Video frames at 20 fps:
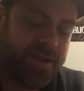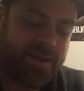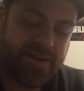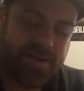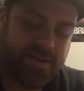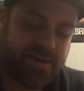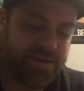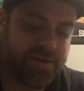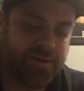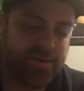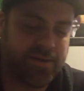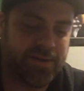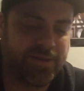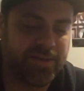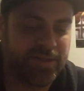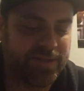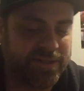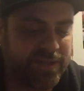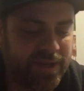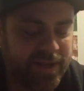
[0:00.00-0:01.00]
a card
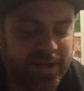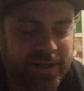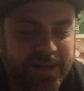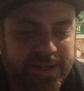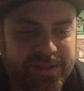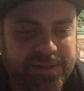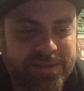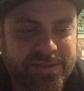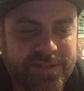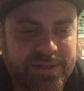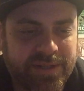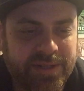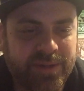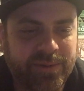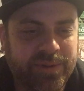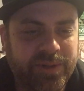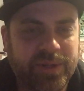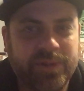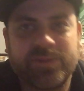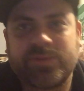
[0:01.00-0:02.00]
that's not in English that
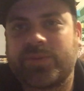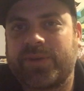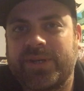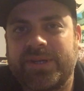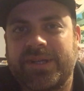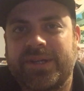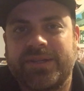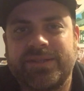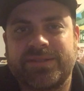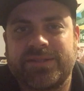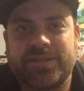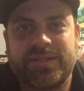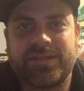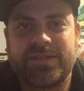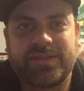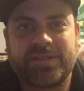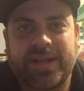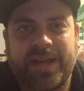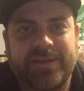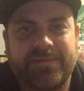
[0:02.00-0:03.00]
no one knows what it does and you
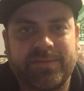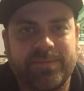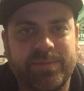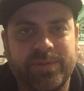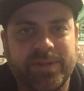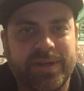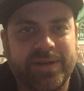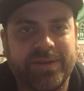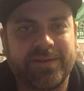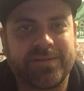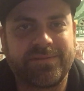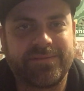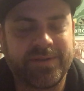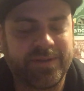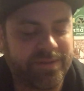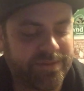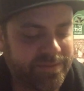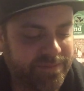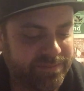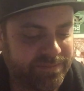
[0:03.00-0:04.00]
just have to pull out your
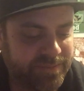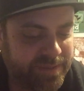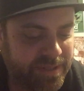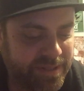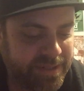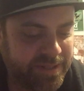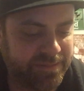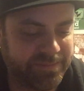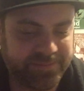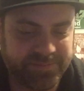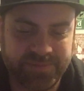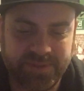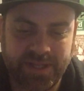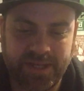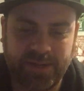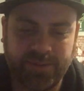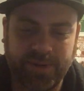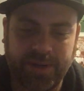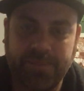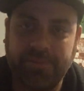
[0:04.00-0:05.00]
phone.
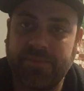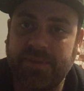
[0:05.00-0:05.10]
Anyway,